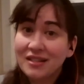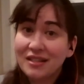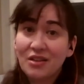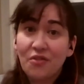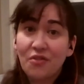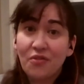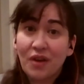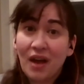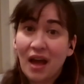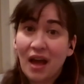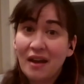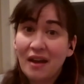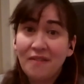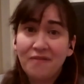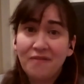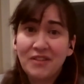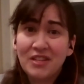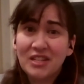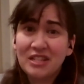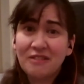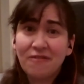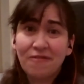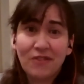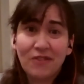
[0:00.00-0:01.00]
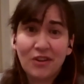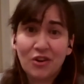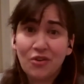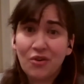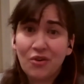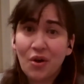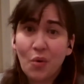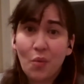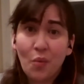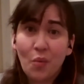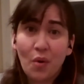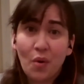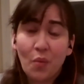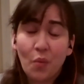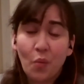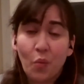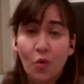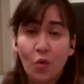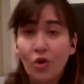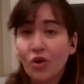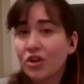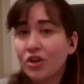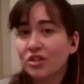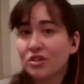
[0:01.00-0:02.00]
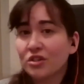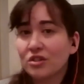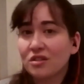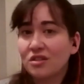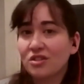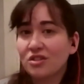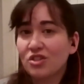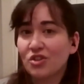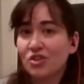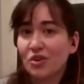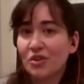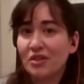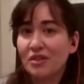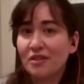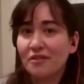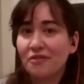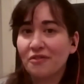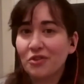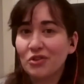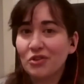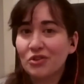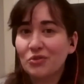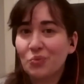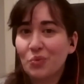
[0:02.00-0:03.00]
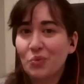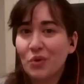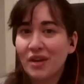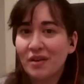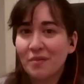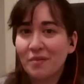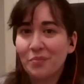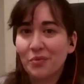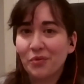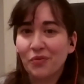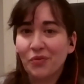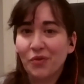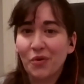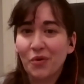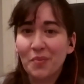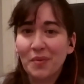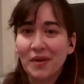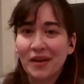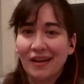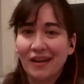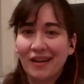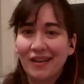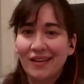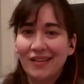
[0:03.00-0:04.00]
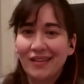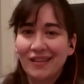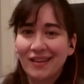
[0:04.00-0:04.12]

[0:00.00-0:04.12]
you've kind of just figure out what works during the first week of performing it.